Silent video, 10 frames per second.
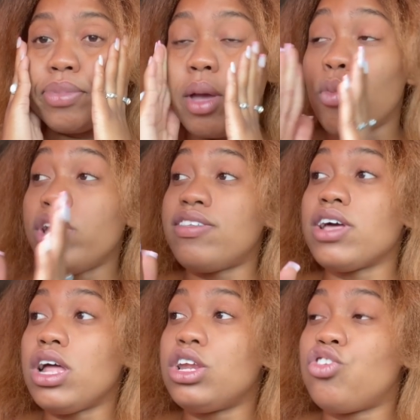I'm waiting
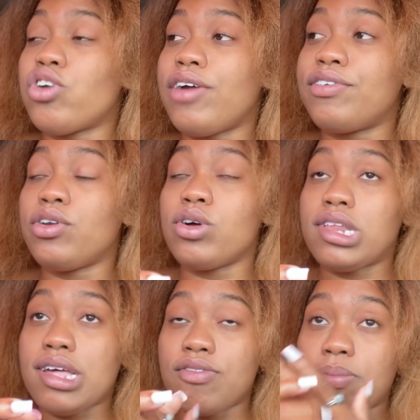on the driver though, because
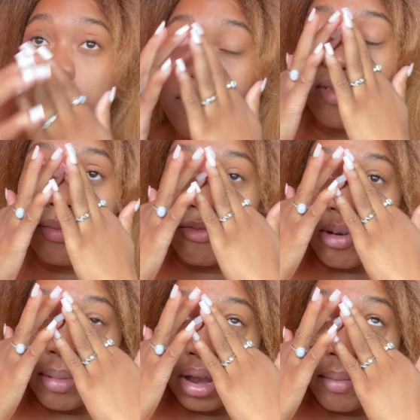I have to pick up something
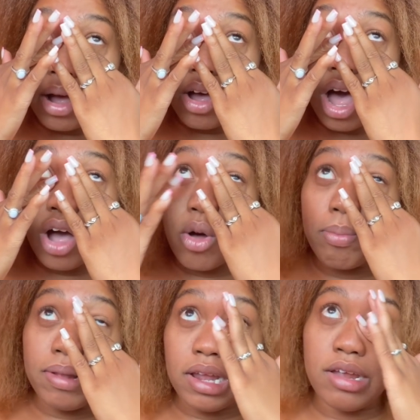from him. I
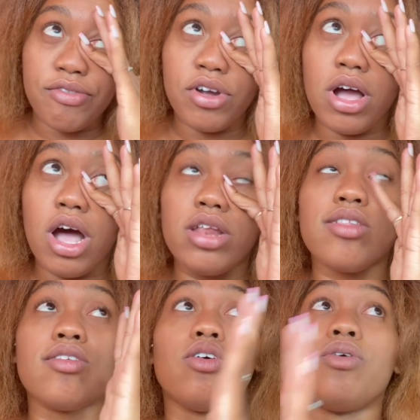completely forgot,
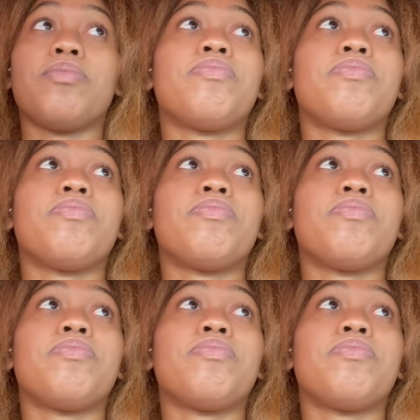so